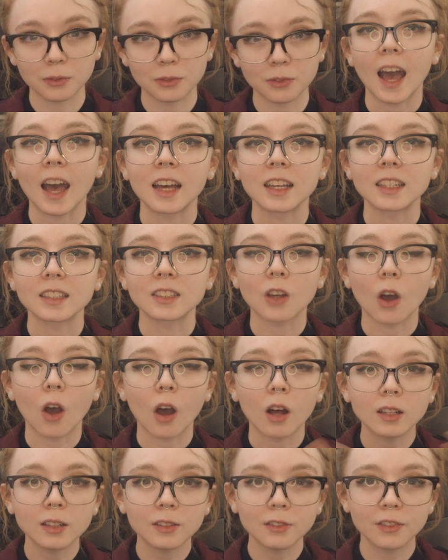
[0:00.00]
As
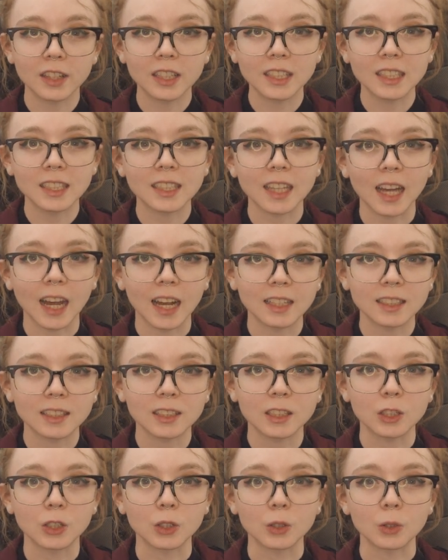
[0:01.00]
all of this has
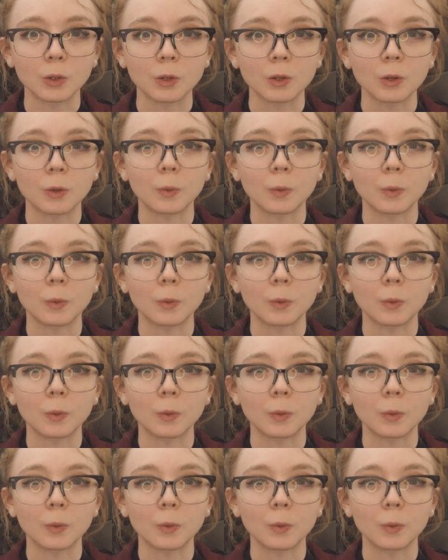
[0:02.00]
to do